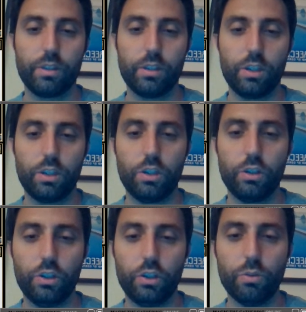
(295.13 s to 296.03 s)

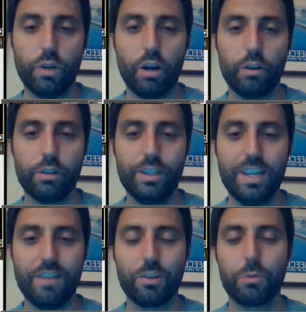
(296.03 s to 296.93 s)

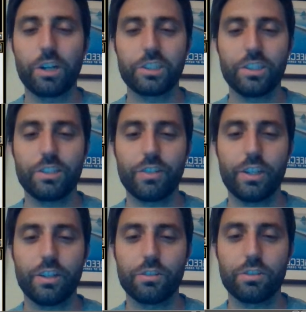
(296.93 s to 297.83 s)
if you're watching these
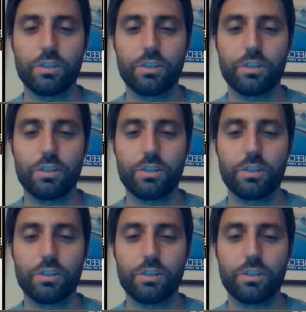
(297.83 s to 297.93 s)
videos,